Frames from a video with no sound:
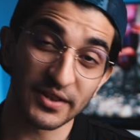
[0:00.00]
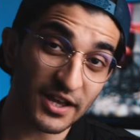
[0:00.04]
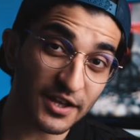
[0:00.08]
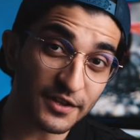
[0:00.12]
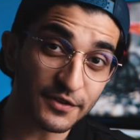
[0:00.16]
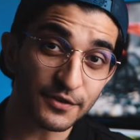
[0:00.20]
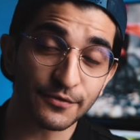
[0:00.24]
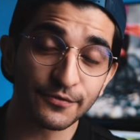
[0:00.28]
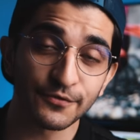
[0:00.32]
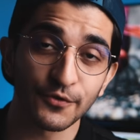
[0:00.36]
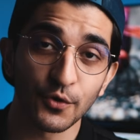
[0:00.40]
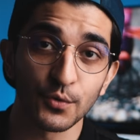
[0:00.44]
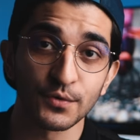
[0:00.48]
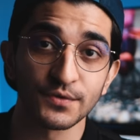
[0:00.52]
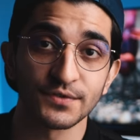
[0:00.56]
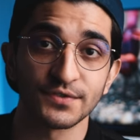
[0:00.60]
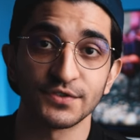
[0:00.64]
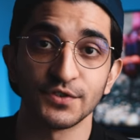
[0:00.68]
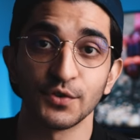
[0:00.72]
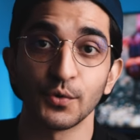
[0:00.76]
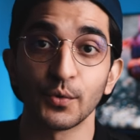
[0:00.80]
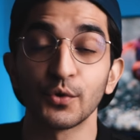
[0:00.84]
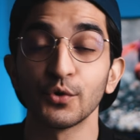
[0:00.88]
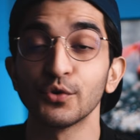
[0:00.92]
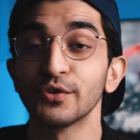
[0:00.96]
with other
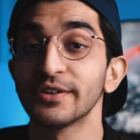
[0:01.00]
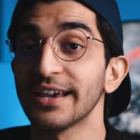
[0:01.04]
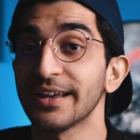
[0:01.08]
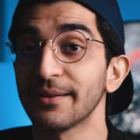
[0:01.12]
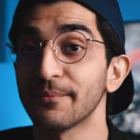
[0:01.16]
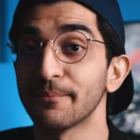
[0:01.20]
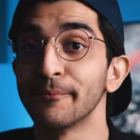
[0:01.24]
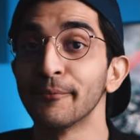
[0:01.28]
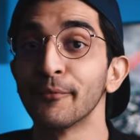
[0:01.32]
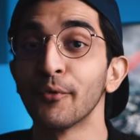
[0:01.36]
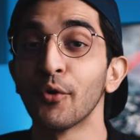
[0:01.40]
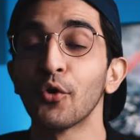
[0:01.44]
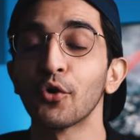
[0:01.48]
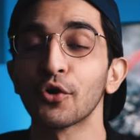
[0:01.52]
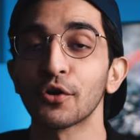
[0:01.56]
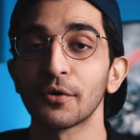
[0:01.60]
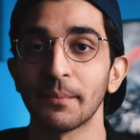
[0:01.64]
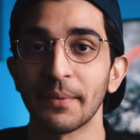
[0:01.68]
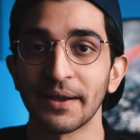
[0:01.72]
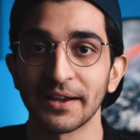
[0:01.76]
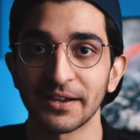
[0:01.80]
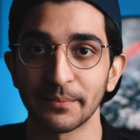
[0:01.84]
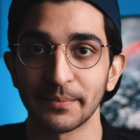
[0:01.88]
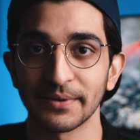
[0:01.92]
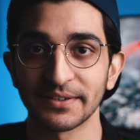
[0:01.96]
phones you could get more
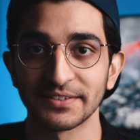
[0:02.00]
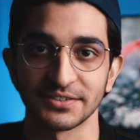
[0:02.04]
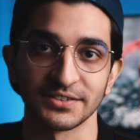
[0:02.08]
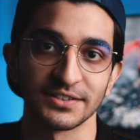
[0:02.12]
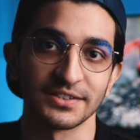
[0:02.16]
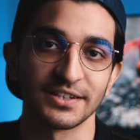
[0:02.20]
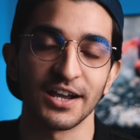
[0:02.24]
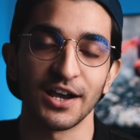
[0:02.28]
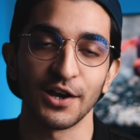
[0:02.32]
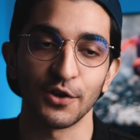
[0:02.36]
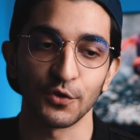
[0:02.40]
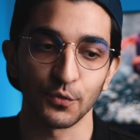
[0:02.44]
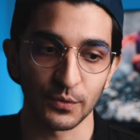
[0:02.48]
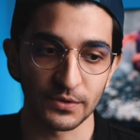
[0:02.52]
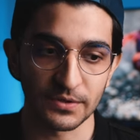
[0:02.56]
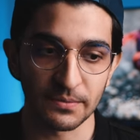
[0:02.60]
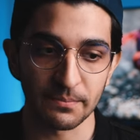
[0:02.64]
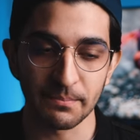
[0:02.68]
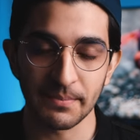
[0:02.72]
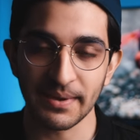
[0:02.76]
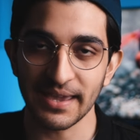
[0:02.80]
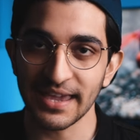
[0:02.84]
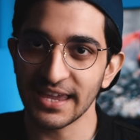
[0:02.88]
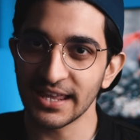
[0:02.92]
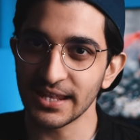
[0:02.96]
megapixel count with the
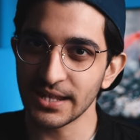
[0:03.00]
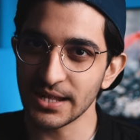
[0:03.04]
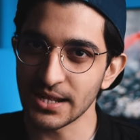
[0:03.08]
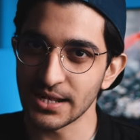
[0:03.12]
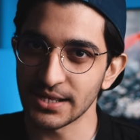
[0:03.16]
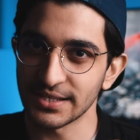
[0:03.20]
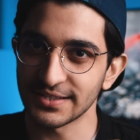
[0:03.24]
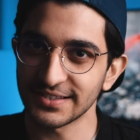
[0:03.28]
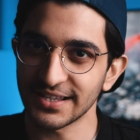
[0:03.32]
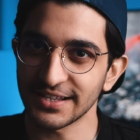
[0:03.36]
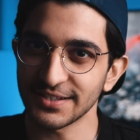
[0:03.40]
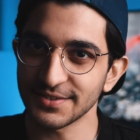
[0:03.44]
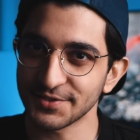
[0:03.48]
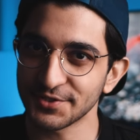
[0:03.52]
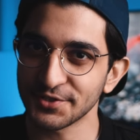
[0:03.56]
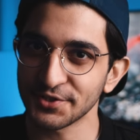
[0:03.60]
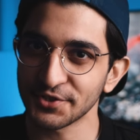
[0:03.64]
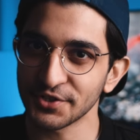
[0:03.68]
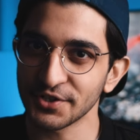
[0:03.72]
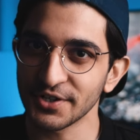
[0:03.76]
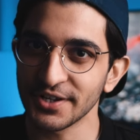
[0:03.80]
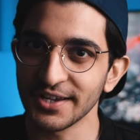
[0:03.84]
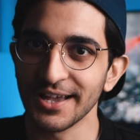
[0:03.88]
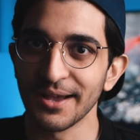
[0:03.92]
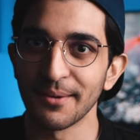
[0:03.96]
main
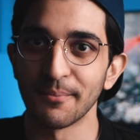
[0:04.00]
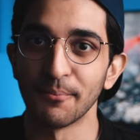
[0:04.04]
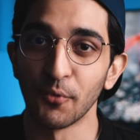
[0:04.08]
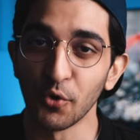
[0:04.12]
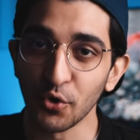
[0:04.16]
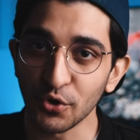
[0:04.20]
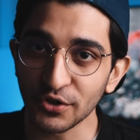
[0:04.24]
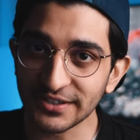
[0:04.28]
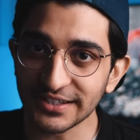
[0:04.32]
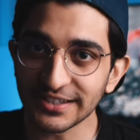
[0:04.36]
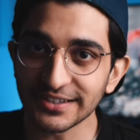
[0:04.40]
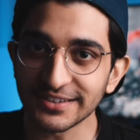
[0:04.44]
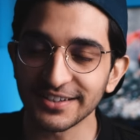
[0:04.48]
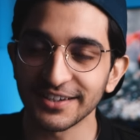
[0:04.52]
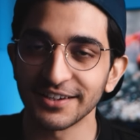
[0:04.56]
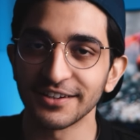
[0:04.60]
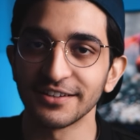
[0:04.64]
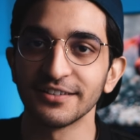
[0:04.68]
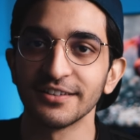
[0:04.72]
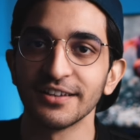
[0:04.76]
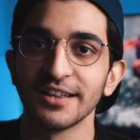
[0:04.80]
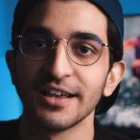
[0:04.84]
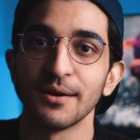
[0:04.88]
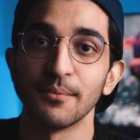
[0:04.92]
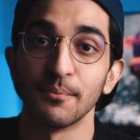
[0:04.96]
sensor, more
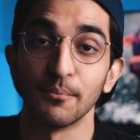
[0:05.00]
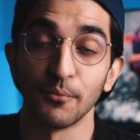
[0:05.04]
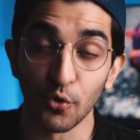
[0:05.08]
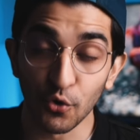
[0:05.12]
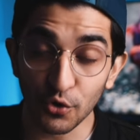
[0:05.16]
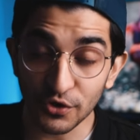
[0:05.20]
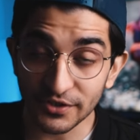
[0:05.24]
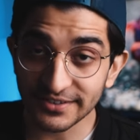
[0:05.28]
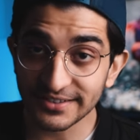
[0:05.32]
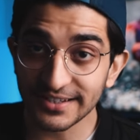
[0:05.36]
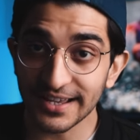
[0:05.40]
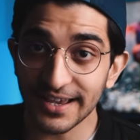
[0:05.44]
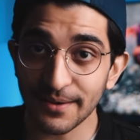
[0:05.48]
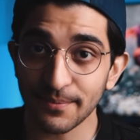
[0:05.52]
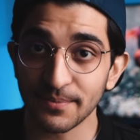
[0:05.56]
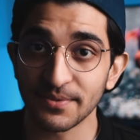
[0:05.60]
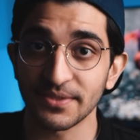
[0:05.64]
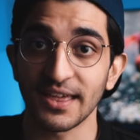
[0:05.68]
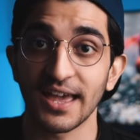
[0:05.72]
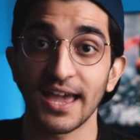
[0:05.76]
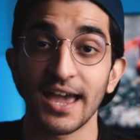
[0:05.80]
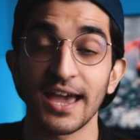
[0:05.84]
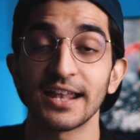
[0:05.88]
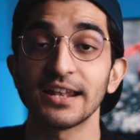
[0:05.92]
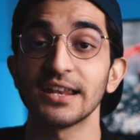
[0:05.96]
detail, more
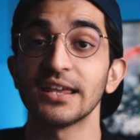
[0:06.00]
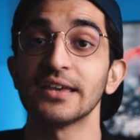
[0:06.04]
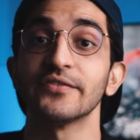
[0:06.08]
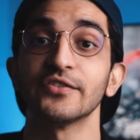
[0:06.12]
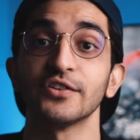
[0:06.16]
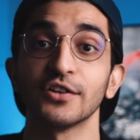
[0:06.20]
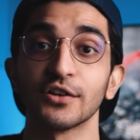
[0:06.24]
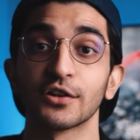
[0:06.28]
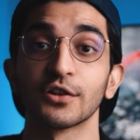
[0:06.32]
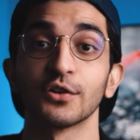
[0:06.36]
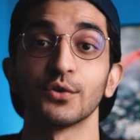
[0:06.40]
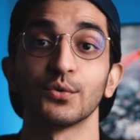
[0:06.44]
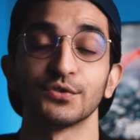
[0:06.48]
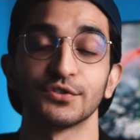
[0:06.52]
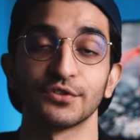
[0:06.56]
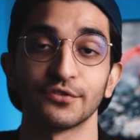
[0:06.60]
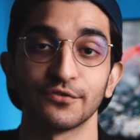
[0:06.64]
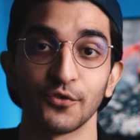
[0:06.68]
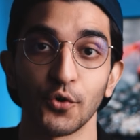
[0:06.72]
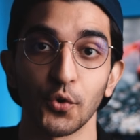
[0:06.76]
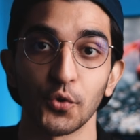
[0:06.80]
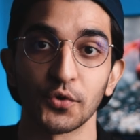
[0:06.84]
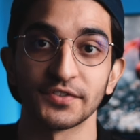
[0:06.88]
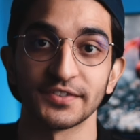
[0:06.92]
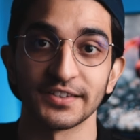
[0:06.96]
depth, and even a closer
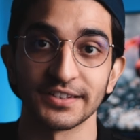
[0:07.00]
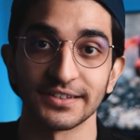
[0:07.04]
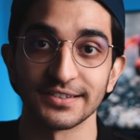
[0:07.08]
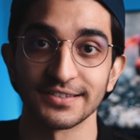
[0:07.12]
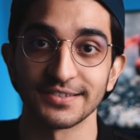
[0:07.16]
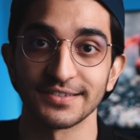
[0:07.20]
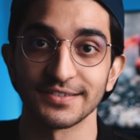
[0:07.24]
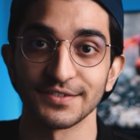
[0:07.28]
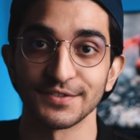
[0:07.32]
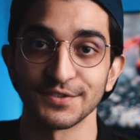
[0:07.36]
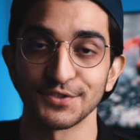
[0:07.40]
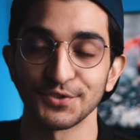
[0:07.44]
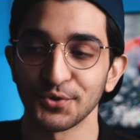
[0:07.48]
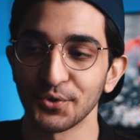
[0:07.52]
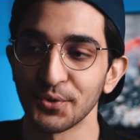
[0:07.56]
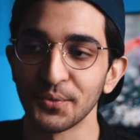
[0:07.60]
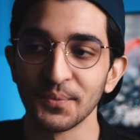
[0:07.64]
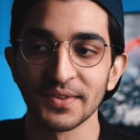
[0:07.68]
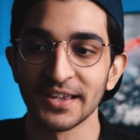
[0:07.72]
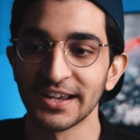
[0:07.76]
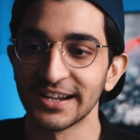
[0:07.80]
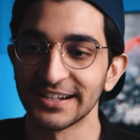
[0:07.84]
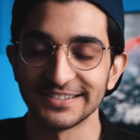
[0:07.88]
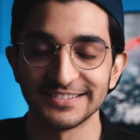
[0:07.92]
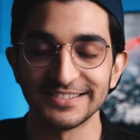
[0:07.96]
focusing distance. So
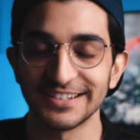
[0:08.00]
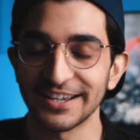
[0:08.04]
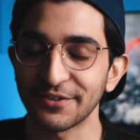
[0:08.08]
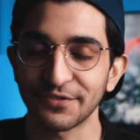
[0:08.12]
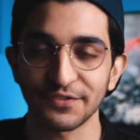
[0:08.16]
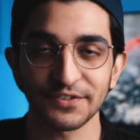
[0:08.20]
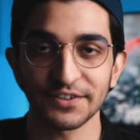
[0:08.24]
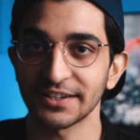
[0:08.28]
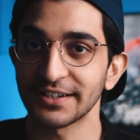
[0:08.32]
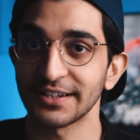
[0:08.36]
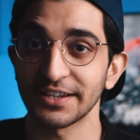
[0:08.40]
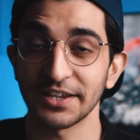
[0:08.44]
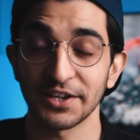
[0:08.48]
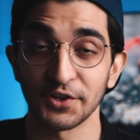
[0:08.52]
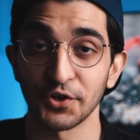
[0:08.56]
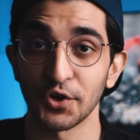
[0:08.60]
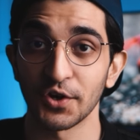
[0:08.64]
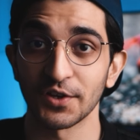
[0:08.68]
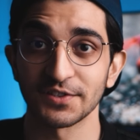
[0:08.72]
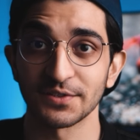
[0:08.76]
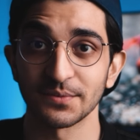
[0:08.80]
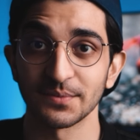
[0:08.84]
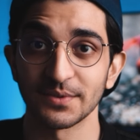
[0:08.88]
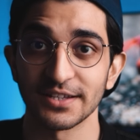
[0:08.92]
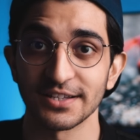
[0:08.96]
definitely an
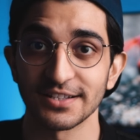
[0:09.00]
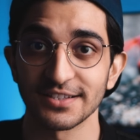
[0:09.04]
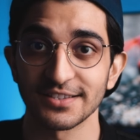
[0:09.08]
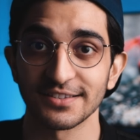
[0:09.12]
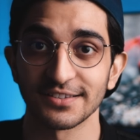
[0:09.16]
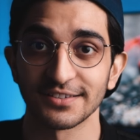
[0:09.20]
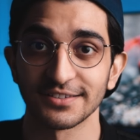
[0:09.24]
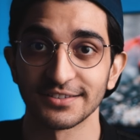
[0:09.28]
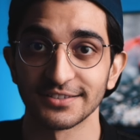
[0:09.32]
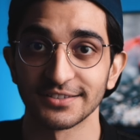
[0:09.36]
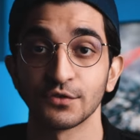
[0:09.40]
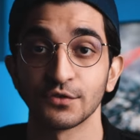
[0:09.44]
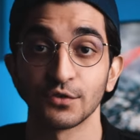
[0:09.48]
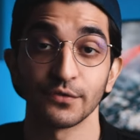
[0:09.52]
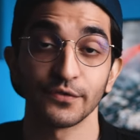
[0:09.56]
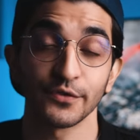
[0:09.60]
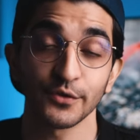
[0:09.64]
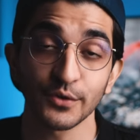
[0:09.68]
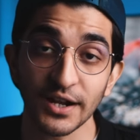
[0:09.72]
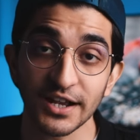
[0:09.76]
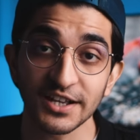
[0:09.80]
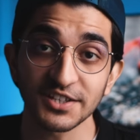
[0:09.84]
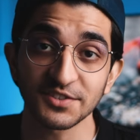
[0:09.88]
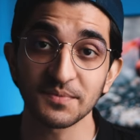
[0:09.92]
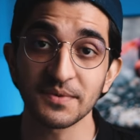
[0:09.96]
awesome lens. So if
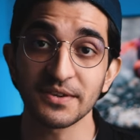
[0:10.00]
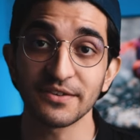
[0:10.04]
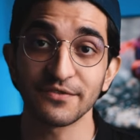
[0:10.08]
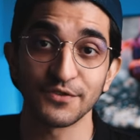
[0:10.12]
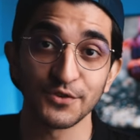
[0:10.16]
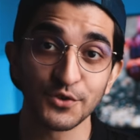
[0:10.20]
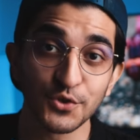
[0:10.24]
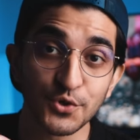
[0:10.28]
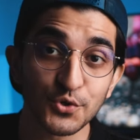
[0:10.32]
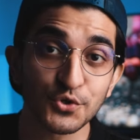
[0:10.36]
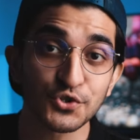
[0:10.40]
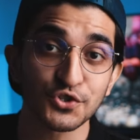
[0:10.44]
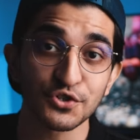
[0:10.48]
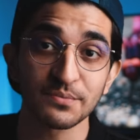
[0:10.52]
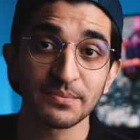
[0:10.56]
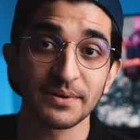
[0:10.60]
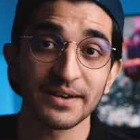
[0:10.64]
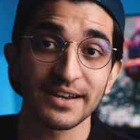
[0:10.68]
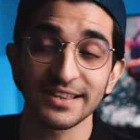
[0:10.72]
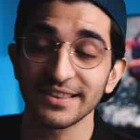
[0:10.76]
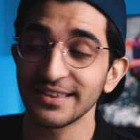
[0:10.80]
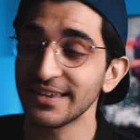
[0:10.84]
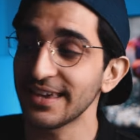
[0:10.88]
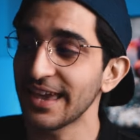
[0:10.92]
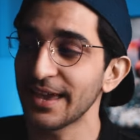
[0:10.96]
you'd ask me if you should
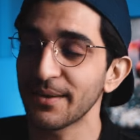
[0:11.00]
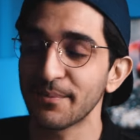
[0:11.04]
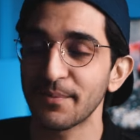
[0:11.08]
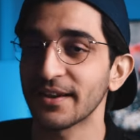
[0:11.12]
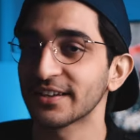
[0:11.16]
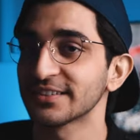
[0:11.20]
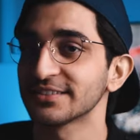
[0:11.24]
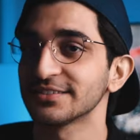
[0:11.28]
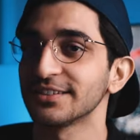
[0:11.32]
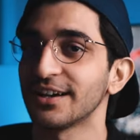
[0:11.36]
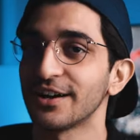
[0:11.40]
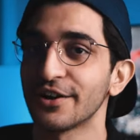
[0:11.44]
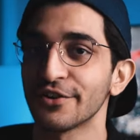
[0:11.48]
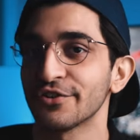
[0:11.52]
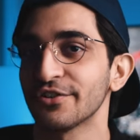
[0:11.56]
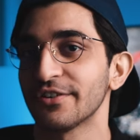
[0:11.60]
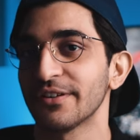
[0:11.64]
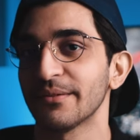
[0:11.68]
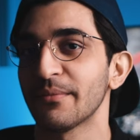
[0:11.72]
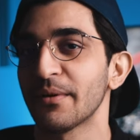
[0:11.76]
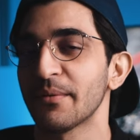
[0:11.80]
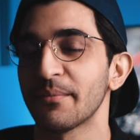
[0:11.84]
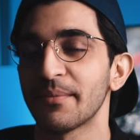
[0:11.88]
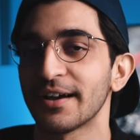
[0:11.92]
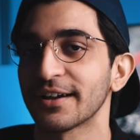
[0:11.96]
buy the Apexel
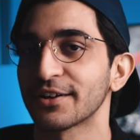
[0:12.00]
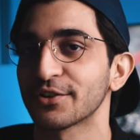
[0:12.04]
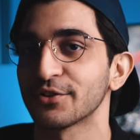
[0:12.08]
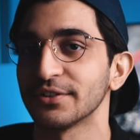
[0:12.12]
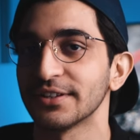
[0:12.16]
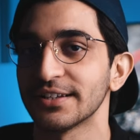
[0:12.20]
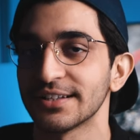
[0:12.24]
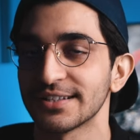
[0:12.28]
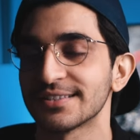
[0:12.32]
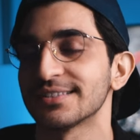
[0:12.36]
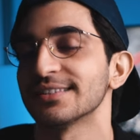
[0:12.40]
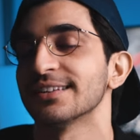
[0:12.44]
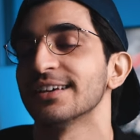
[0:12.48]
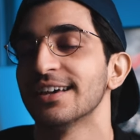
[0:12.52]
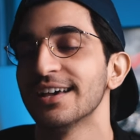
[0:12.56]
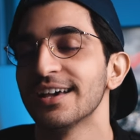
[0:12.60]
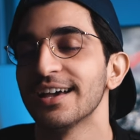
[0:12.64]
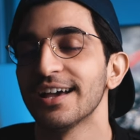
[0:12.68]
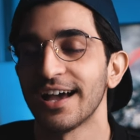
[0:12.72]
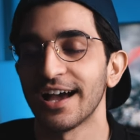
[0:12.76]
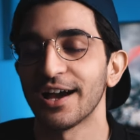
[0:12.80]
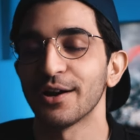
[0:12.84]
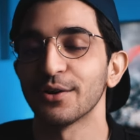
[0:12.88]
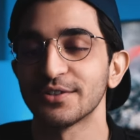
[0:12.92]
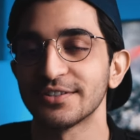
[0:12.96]
100mm macro lens,
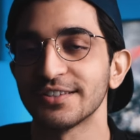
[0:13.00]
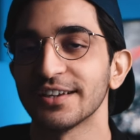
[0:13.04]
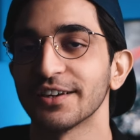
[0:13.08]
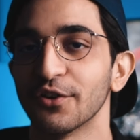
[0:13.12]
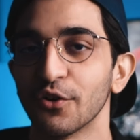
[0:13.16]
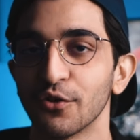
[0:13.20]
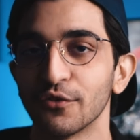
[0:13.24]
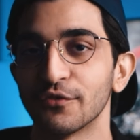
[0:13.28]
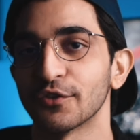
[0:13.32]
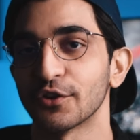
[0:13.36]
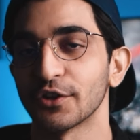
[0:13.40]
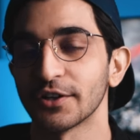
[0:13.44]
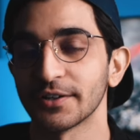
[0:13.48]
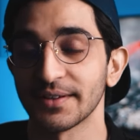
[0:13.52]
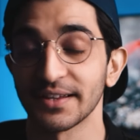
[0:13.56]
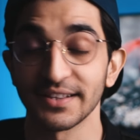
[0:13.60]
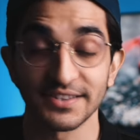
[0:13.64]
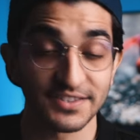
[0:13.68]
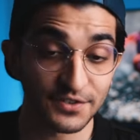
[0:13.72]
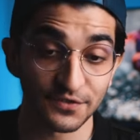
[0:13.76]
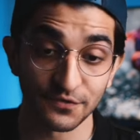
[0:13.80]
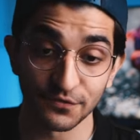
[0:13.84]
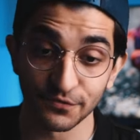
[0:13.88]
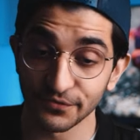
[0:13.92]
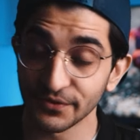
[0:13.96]
I would say go for it.
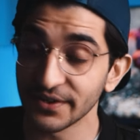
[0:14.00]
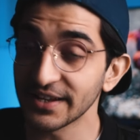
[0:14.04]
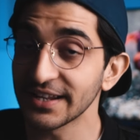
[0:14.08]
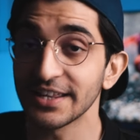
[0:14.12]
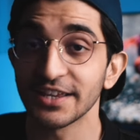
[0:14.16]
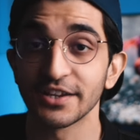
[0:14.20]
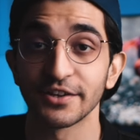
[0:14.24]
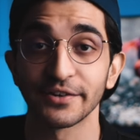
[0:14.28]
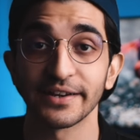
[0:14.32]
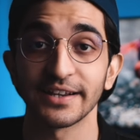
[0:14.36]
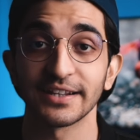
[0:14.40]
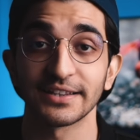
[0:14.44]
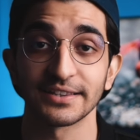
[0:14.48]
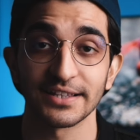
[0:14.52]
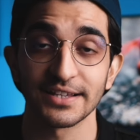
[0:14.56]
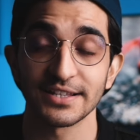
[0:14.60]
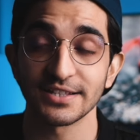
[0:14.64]
It's a really great